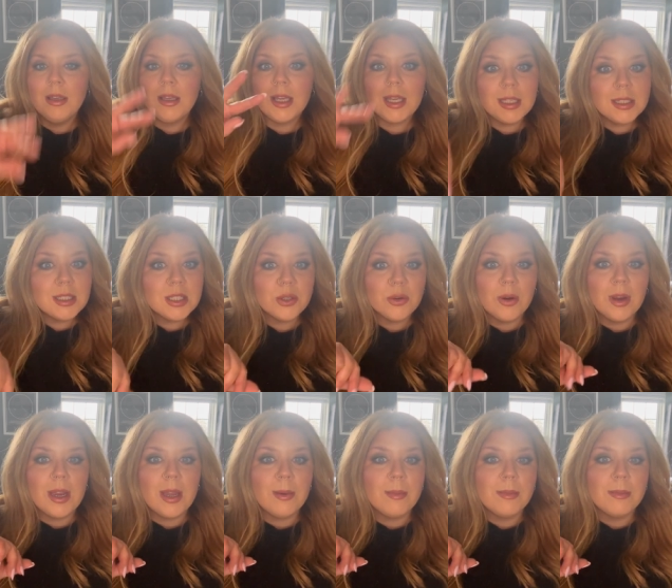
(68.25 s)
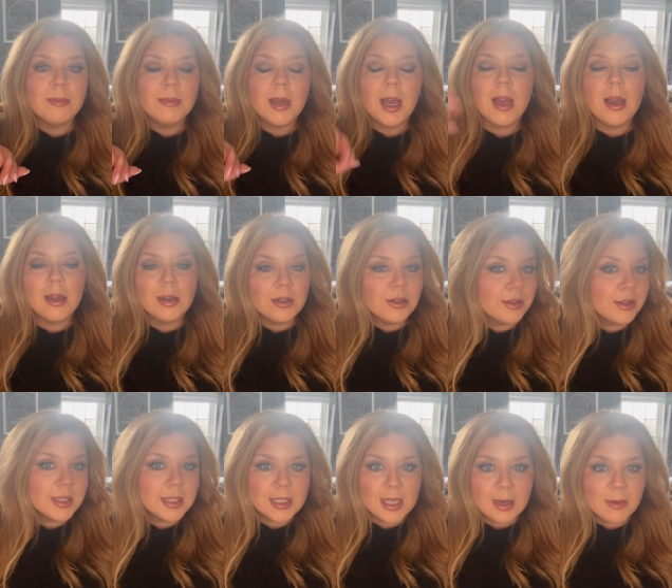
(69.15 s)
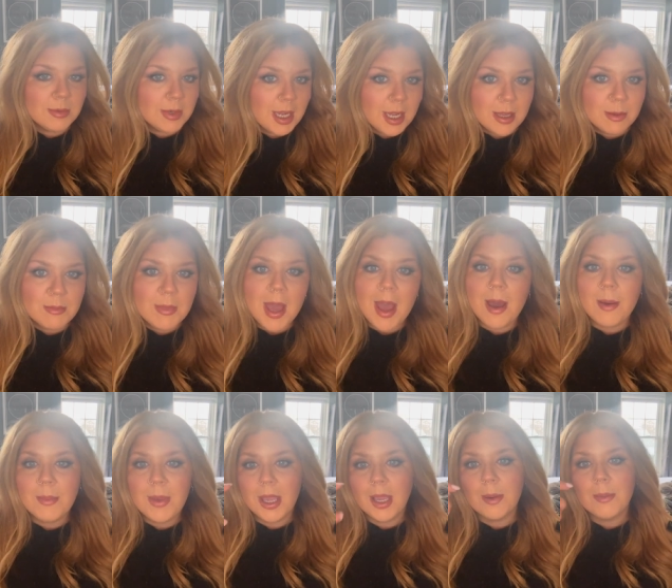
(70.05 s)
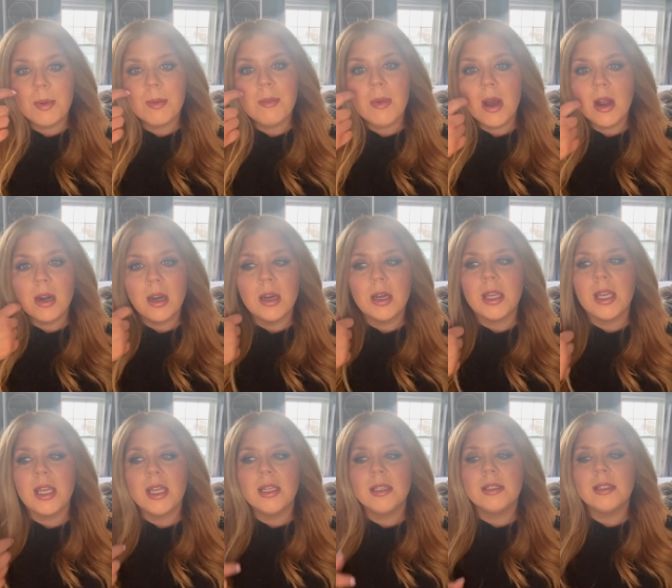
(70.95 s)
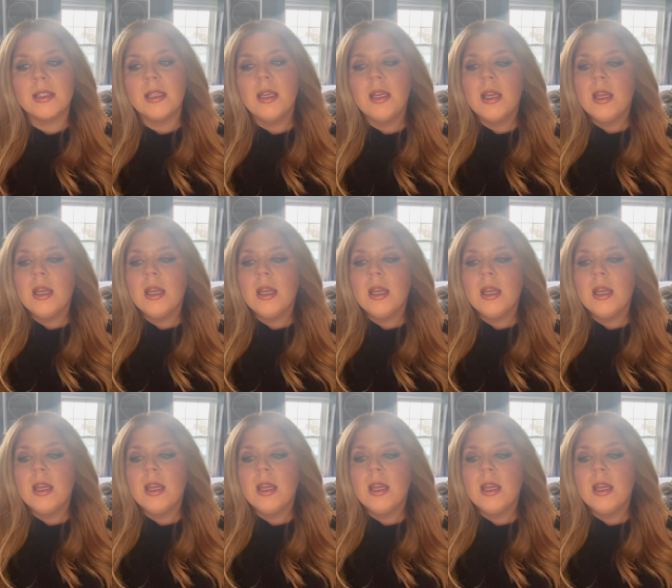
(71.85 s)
Instagram under the same name at Makeup and Monarchies.